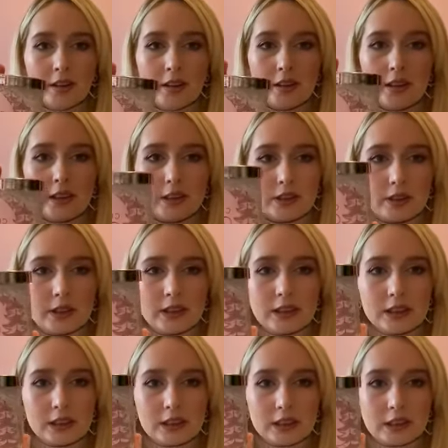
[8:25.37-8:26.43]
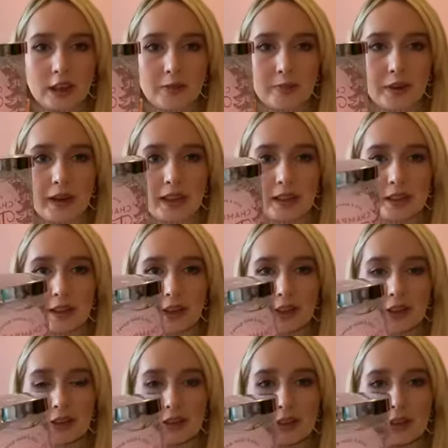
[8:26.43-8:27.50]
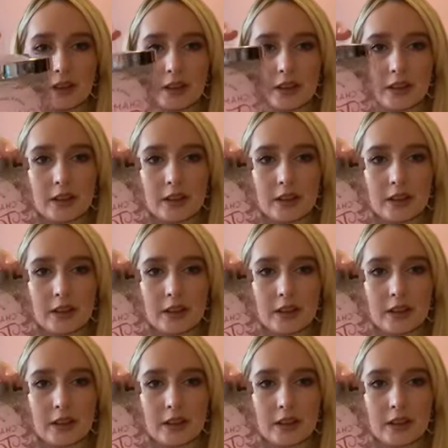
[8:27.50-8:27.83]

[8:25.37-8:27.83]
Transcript: This one is Champagne Toast.